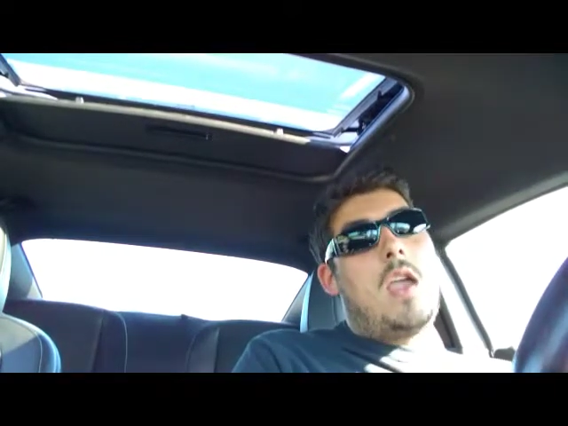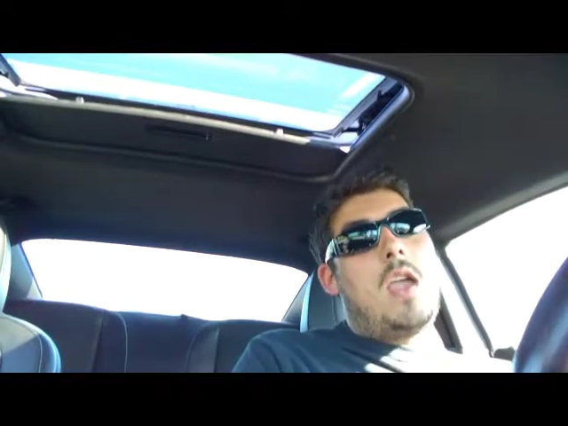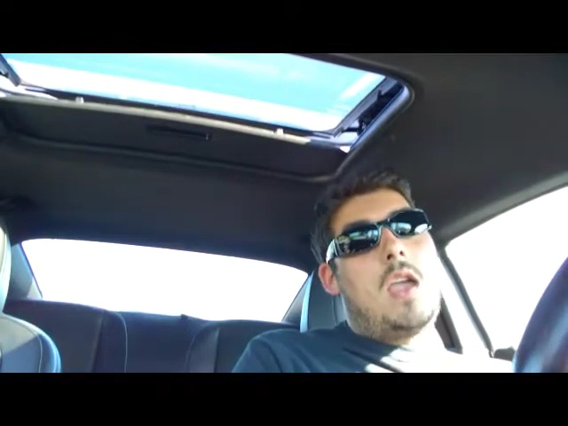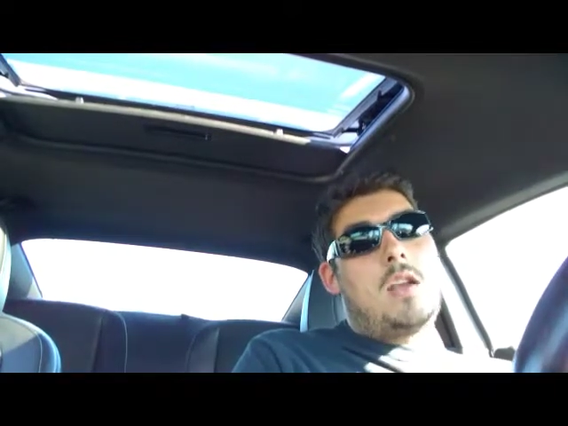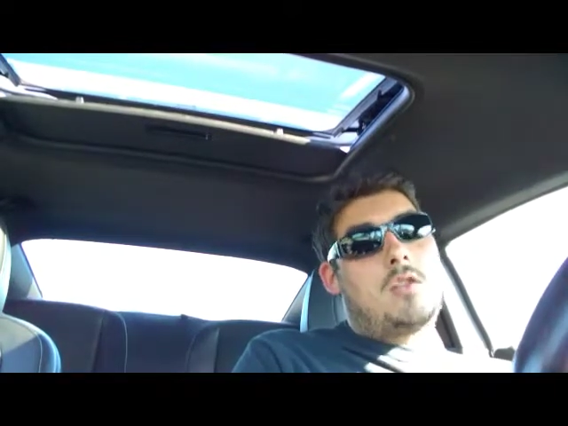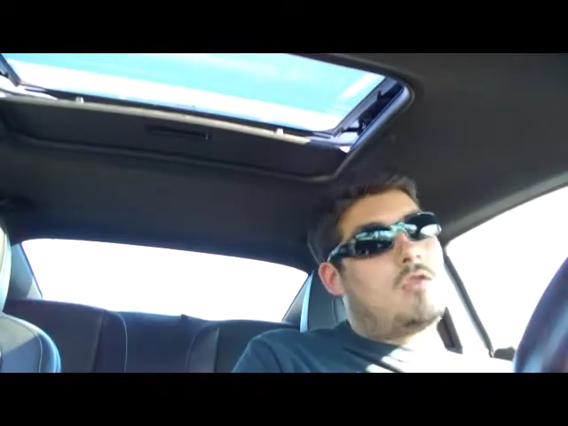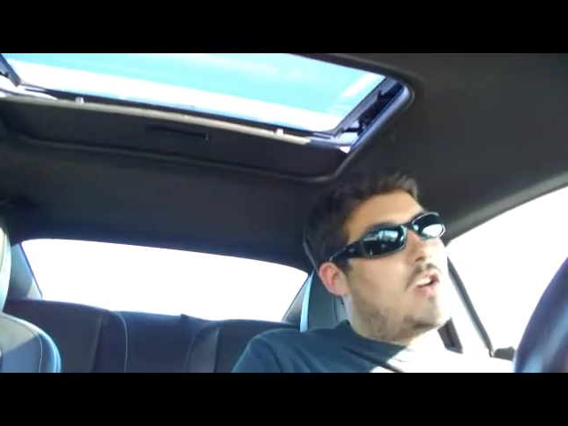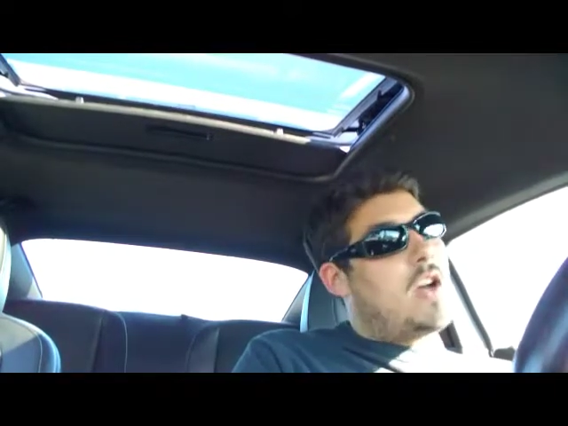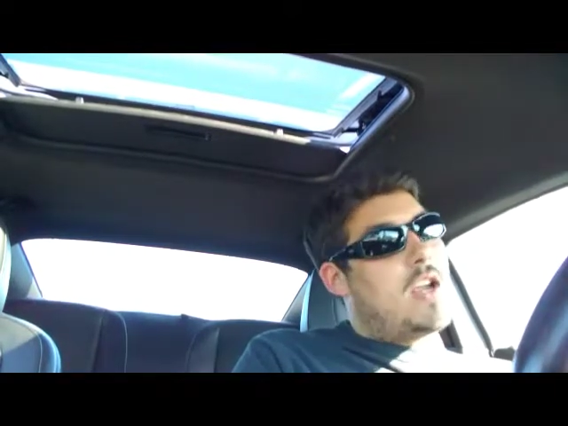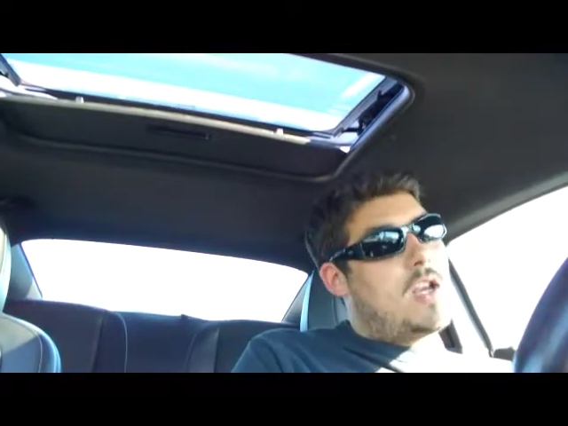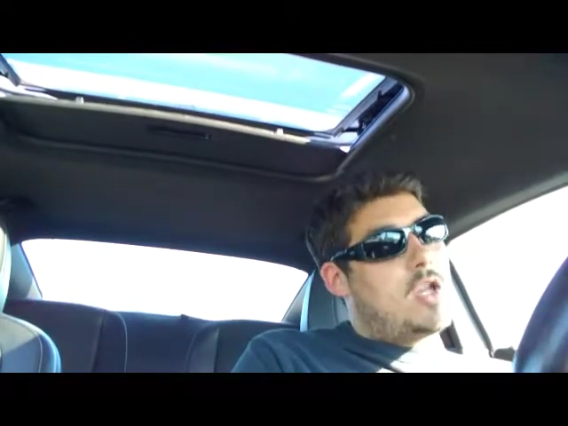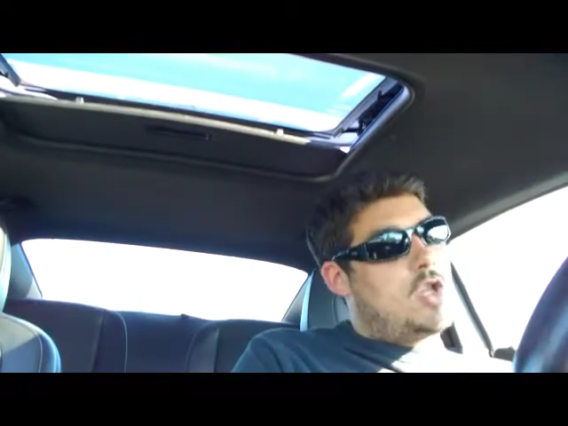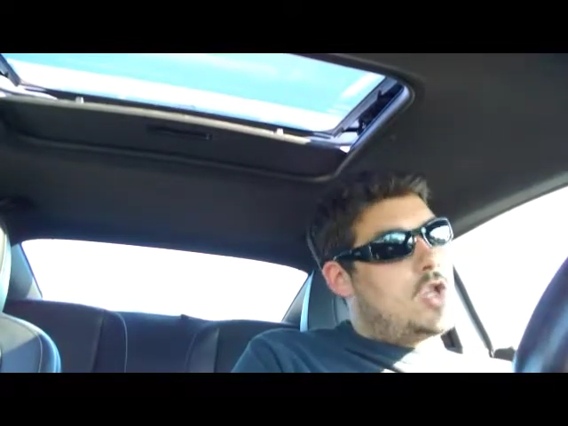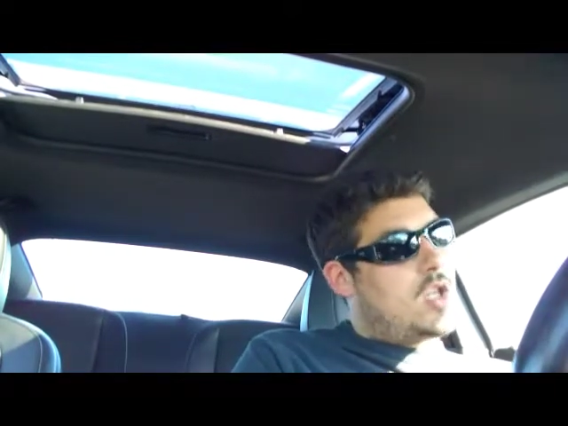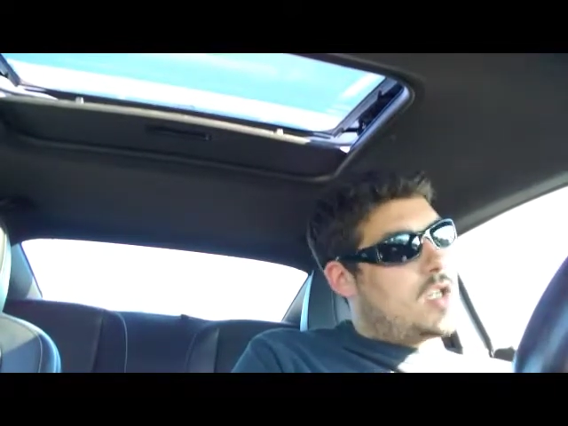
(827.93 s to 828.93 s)
and
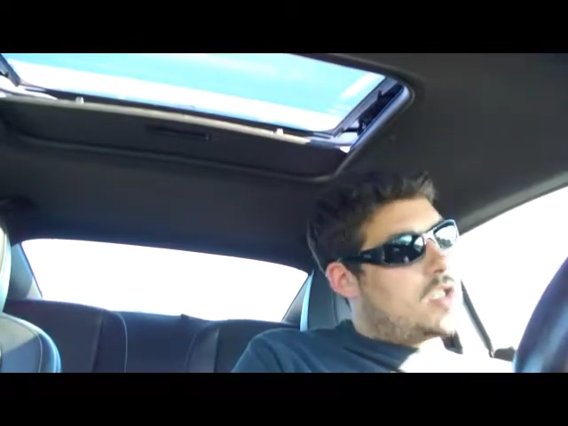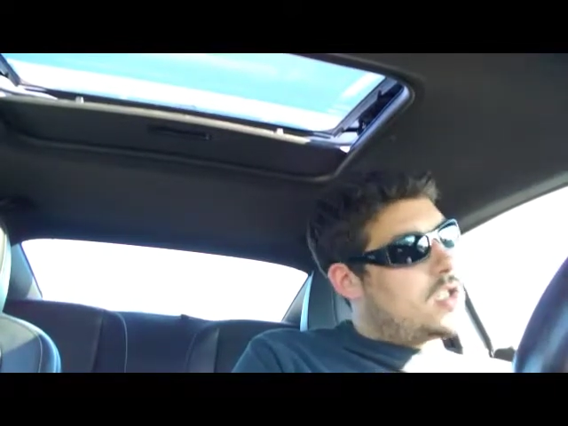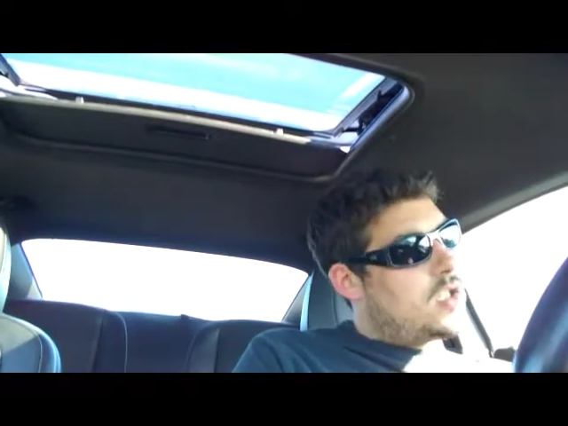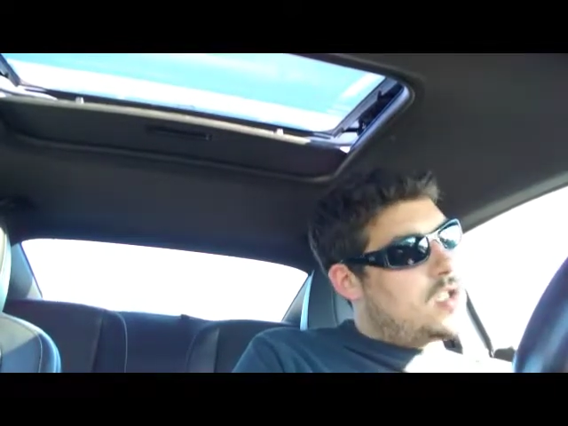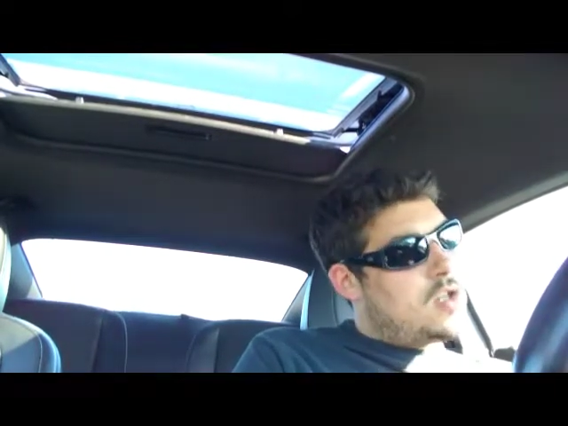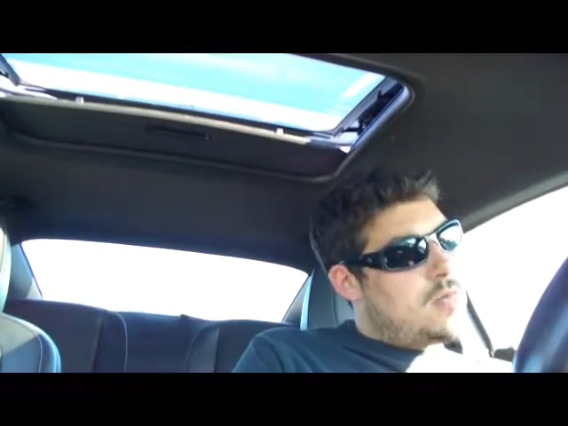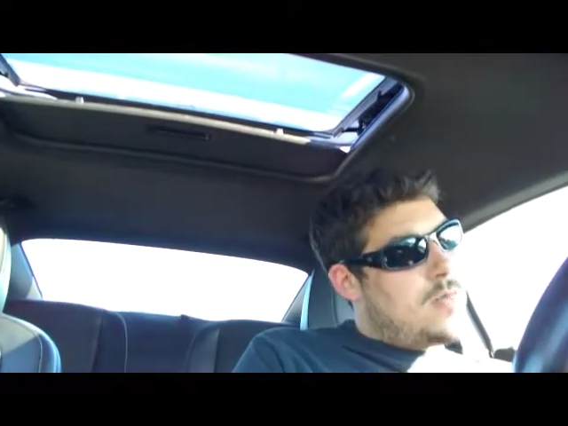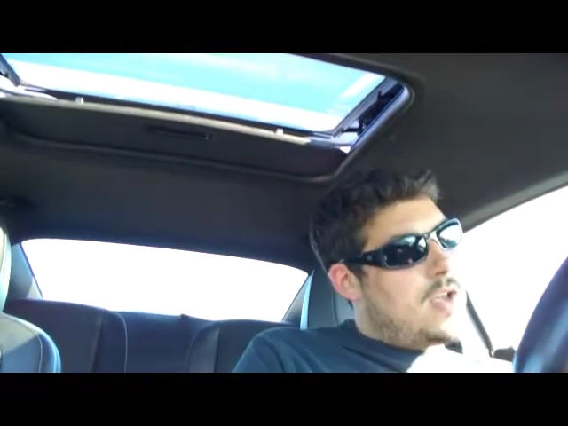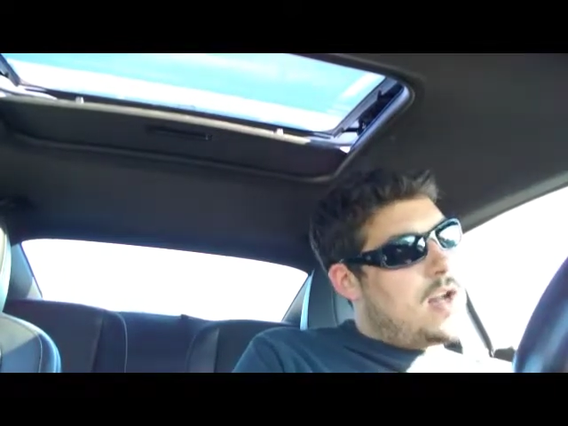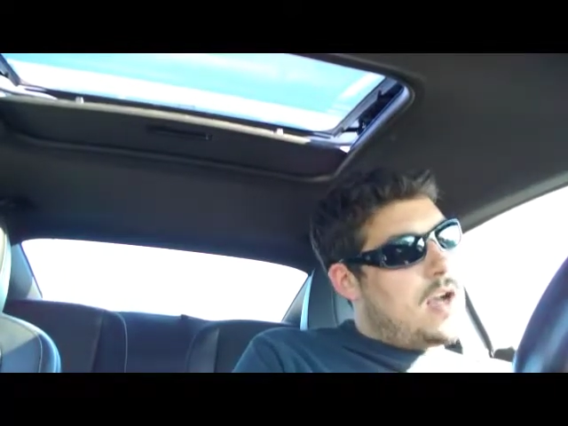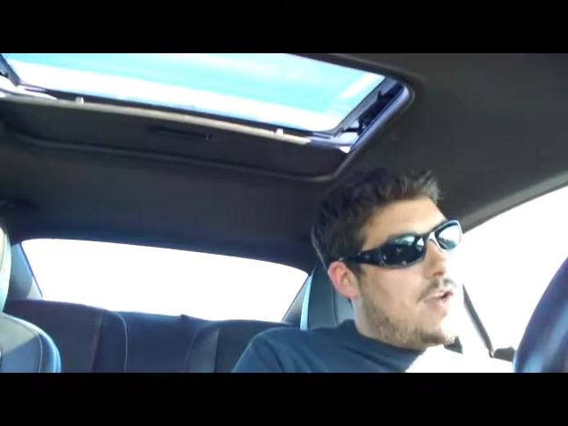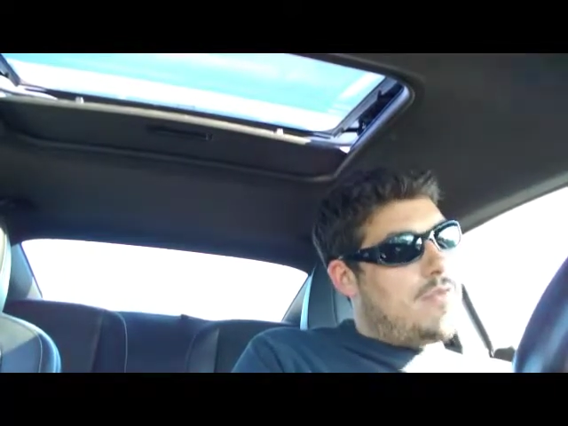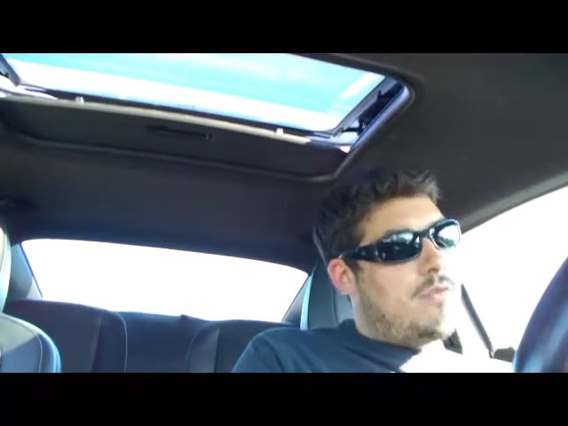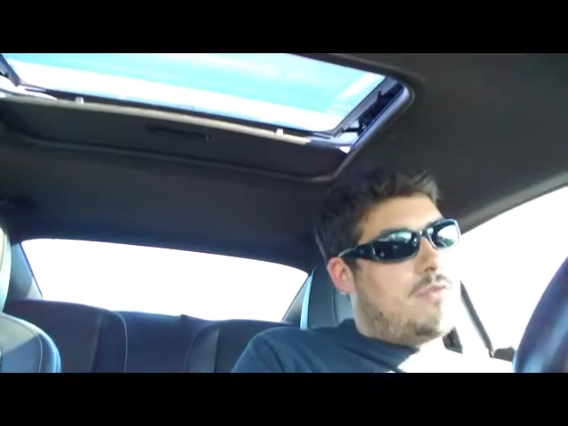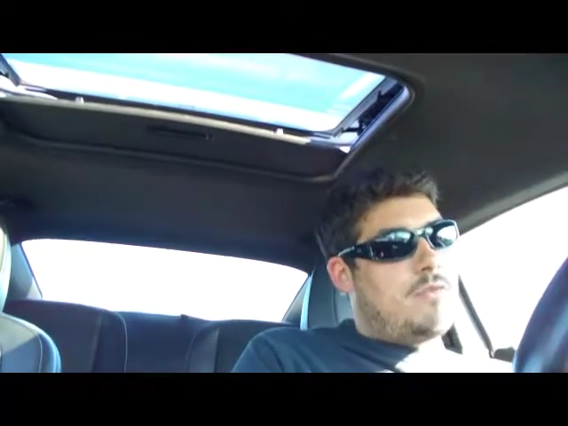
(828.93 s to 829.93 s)
grind just a little bit
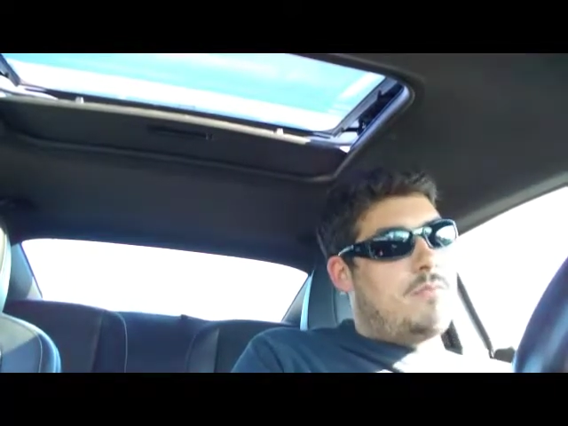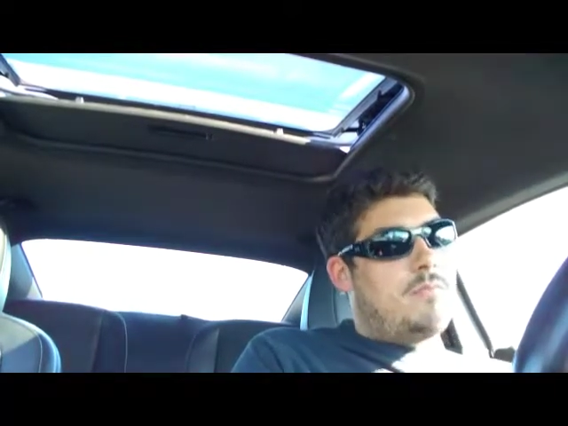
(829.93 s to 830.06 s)
off